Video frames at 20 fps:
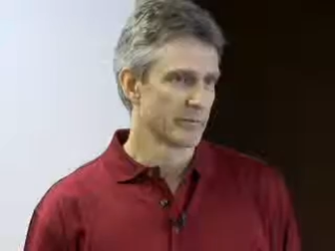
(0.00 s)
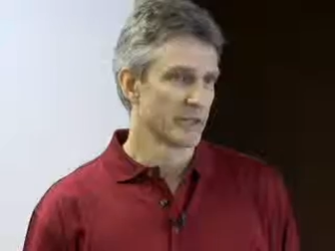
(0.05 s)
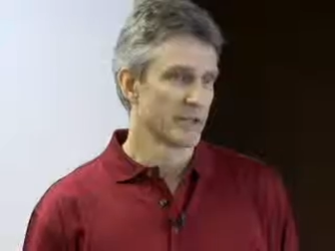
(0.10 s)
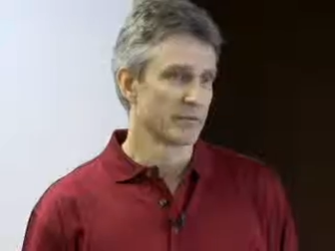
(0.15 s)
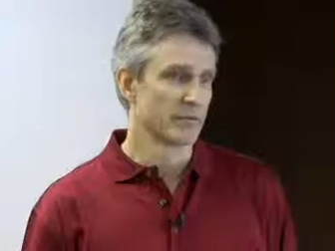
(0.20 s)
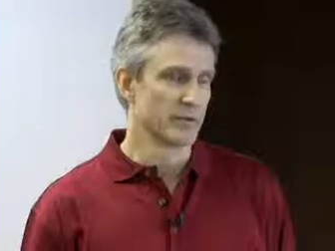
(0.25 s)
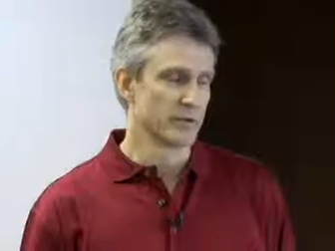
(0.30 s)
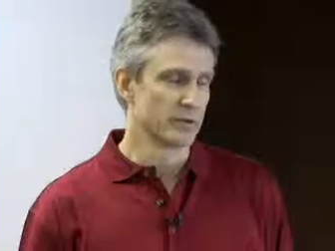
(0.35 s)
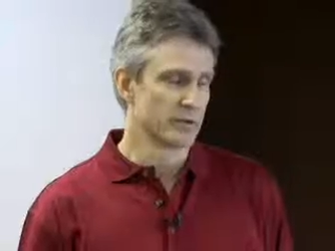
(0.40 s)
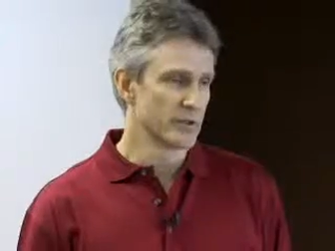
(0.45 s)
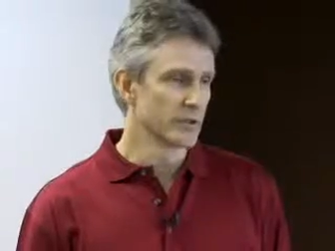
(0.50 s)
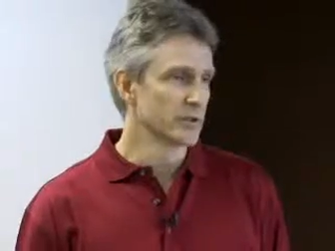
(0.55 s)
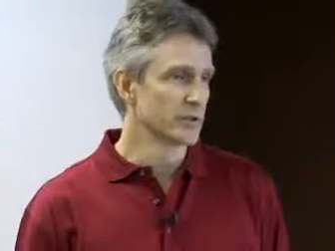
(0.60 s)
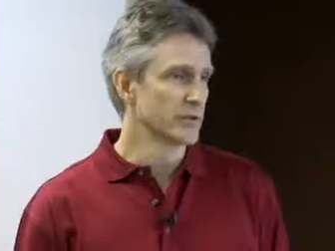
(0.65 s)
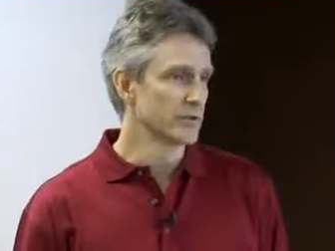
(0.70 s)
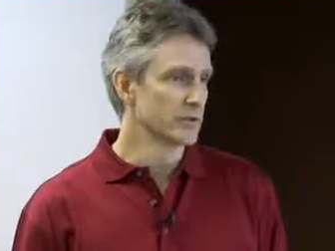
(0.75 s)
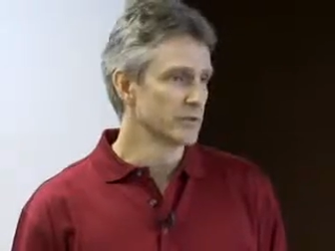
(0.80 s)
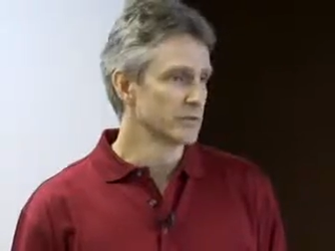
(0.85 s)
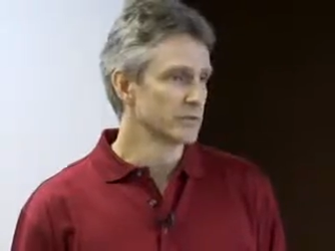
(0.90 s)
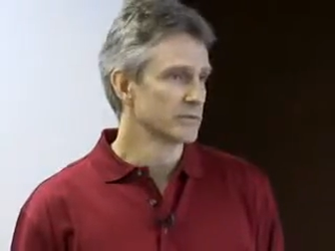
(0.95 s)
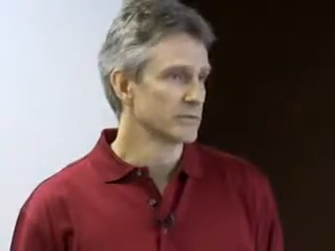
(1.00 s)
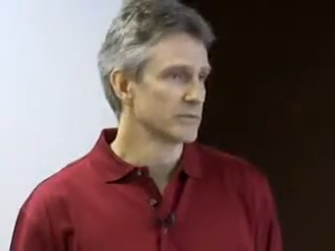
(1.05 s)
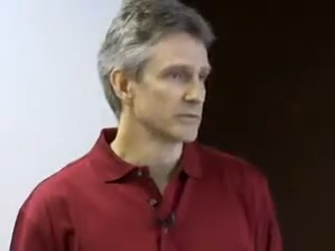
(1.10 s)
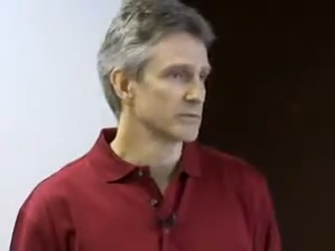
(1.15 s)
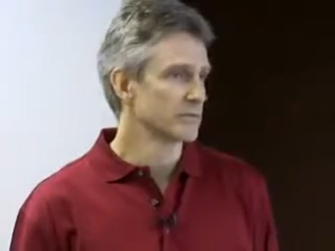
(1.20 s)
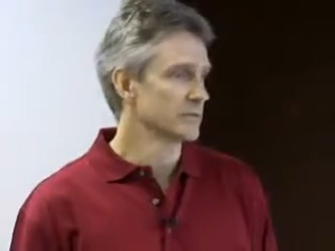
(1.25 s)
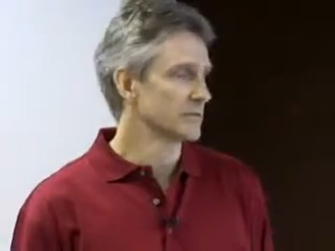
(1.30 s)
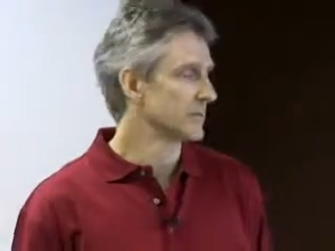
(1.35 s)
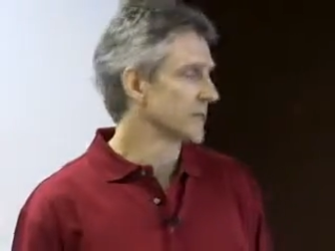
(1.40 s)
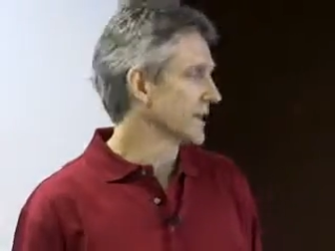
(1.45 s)
But if you do,
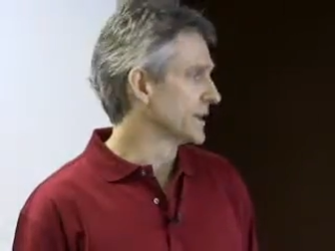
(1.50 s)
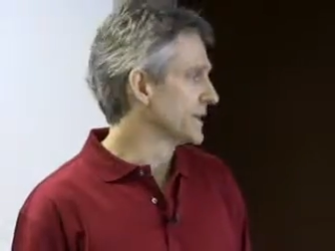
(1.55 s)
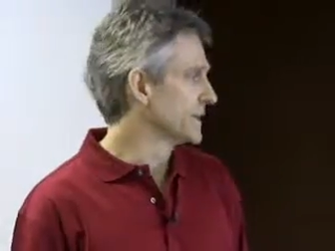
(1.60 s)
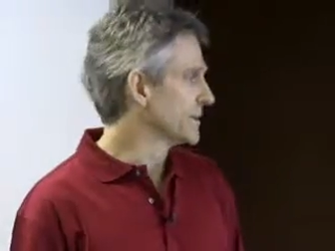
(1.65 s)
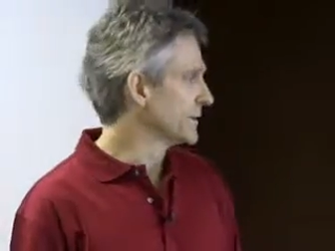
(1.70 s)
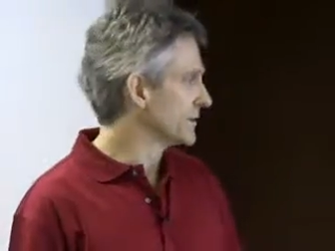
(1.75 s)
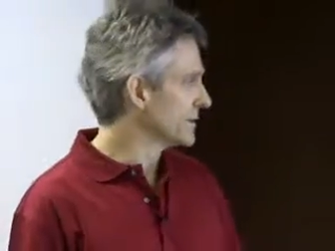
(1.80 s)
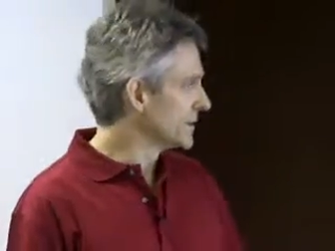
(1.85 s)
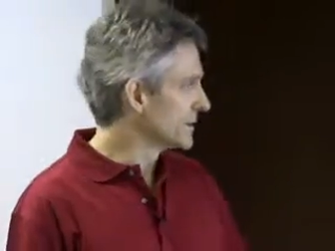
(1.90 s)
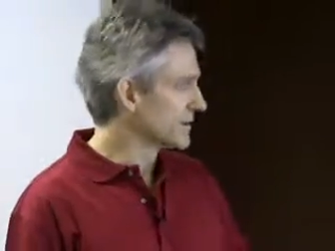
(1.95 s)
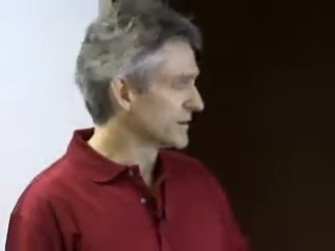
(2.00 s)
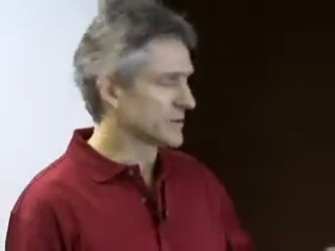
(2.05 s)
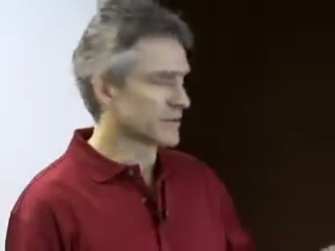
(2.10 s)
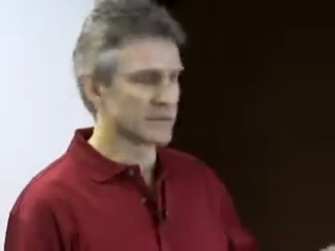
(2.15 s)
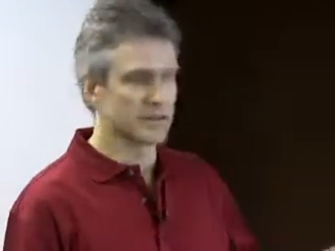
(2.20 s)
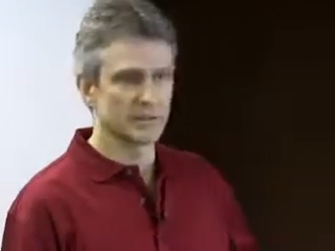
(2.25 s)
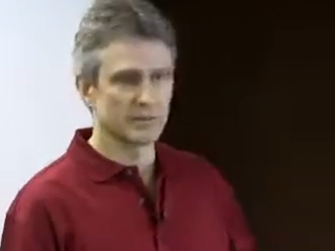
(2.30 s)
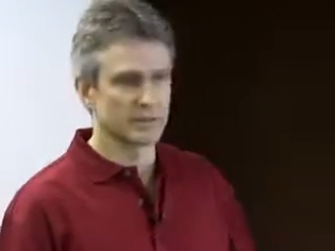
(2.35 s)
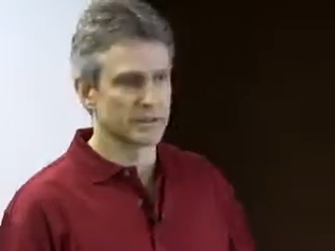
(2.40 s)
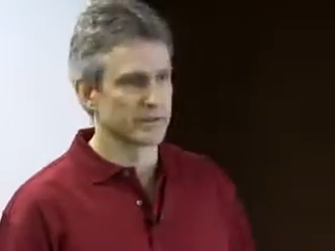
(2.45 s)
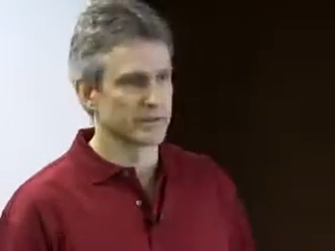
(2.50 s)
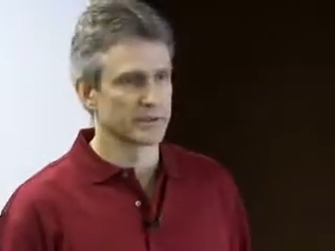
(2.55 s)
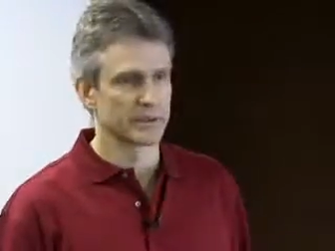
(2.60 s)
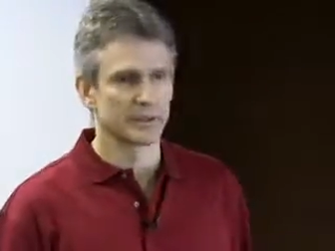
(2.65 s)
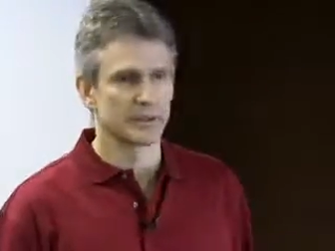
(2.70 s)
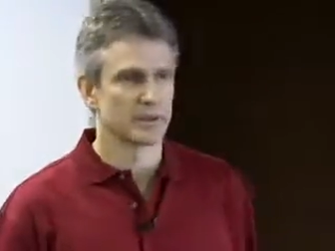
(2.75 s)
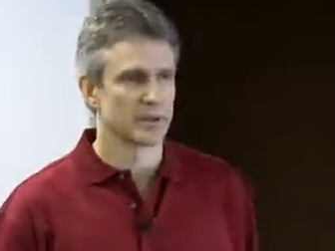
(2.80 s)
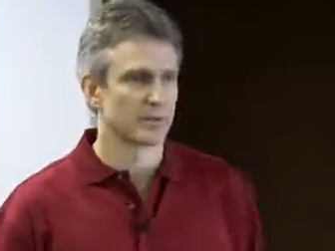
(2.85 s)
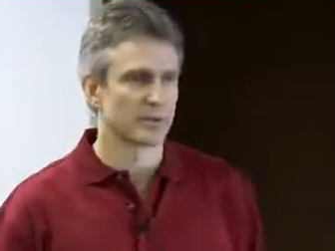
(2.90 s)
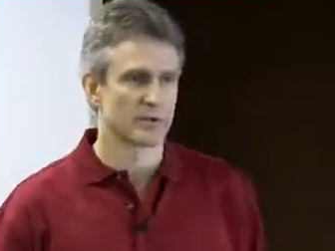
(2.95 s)
then you know, it's no different
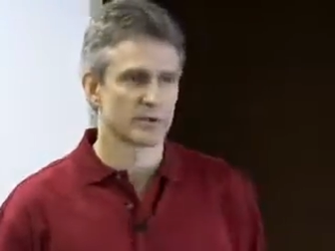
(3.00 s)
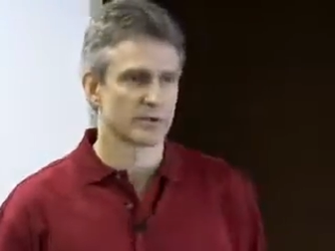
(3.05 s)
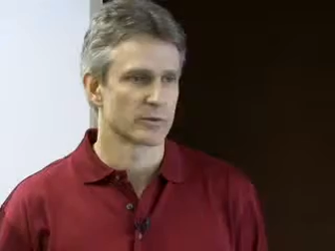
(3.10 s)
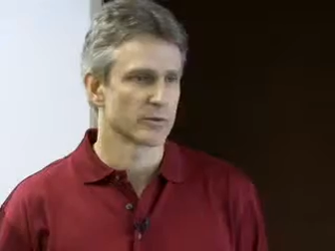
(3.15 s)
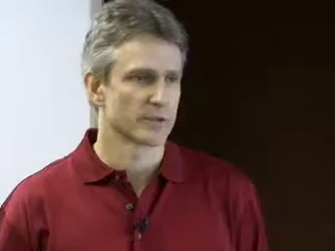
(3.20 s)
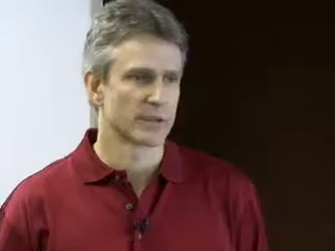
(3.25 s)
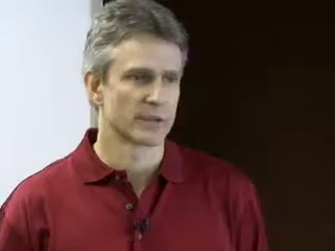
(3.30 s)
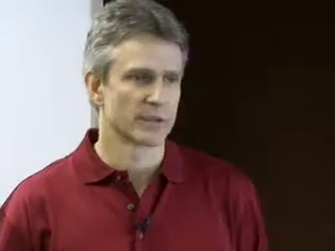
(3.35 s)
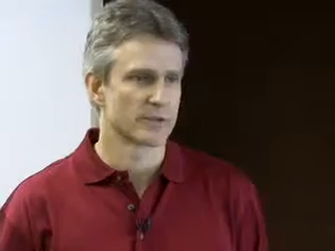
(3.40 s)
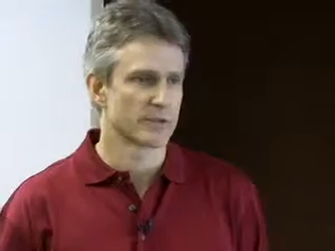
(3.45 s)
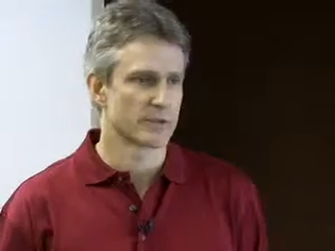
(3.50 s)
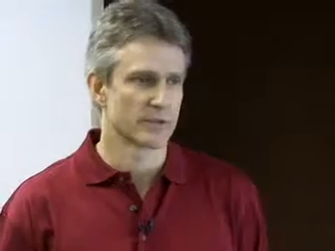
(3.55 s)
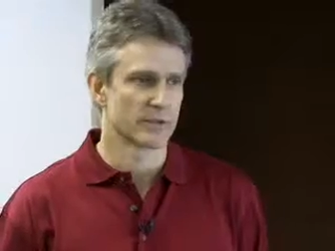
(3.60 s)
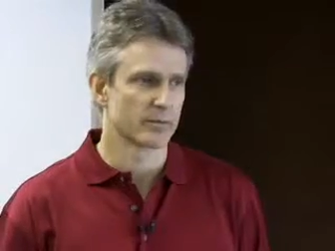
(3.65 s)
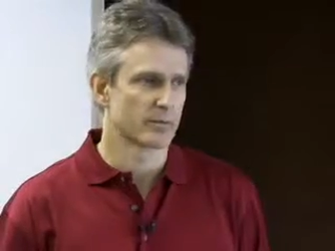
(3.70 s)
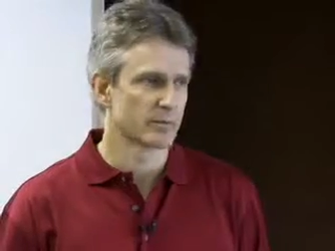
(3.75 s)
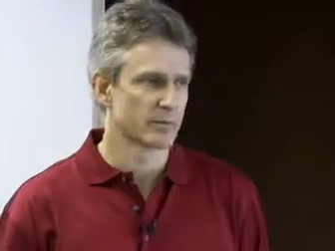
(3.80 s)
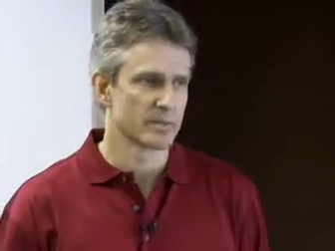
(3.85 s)
than in a personal relationship.